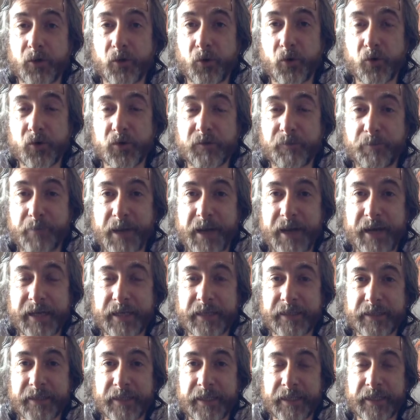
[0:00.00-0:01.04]
cause of
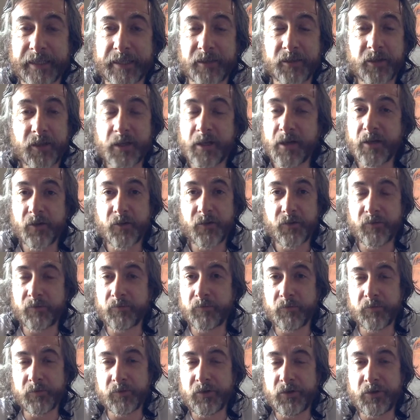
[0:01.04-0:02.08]
pain in
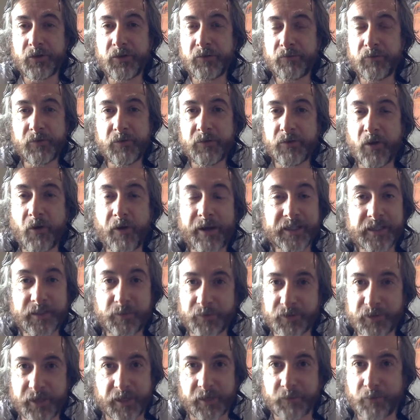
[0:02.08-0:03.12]

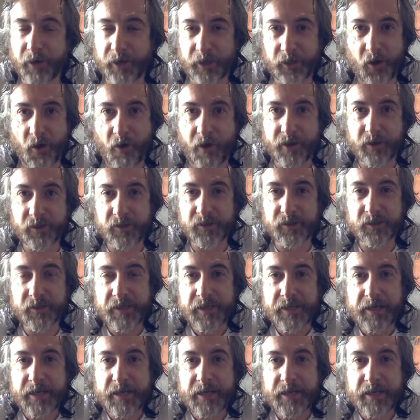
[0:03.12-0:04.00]
90% of my clients.